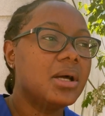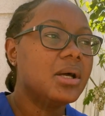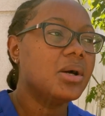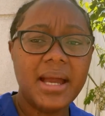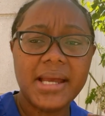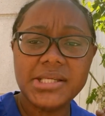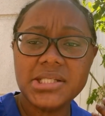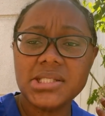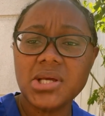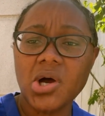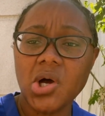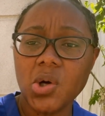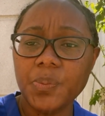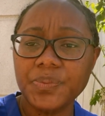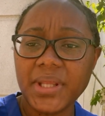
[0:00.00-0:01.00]
I just
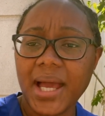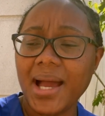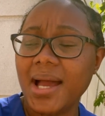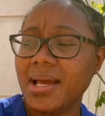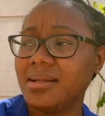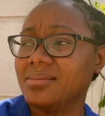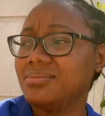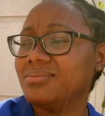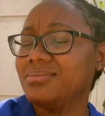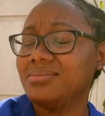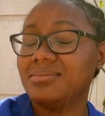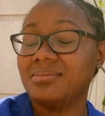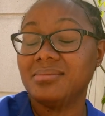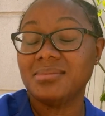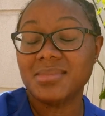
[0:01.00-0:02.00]
hope that
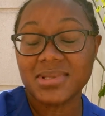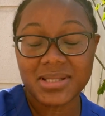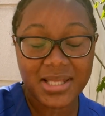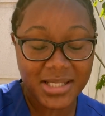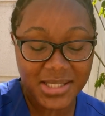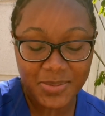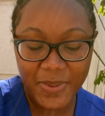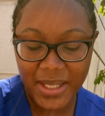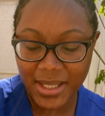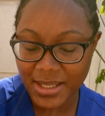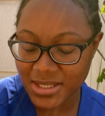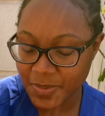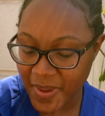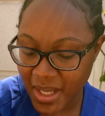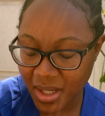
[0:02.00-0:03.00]
this week is better.